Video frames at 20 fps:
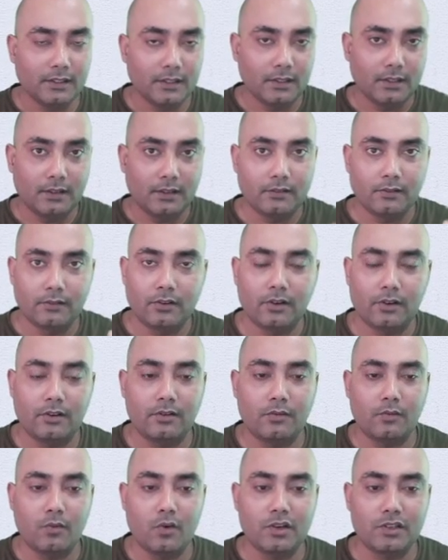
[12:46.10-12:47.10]
not
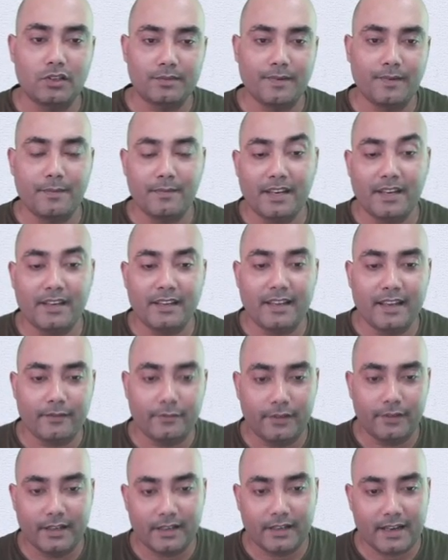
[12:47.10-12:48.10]
watched by many
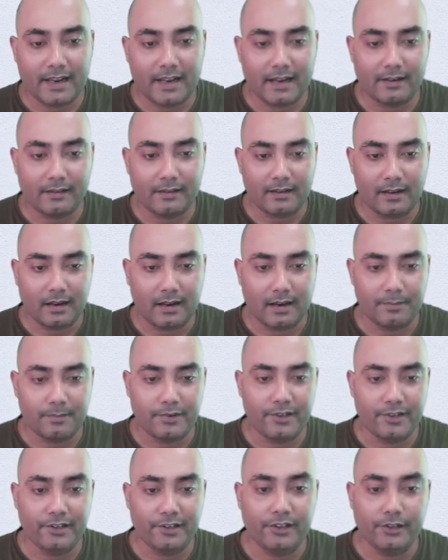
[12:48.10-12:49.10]
affiliate and are
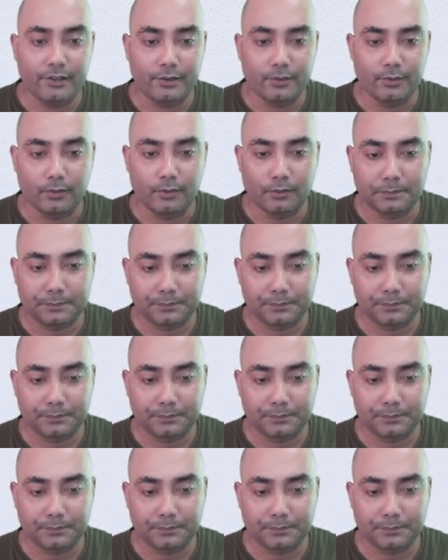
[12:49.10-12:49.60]
pretty new.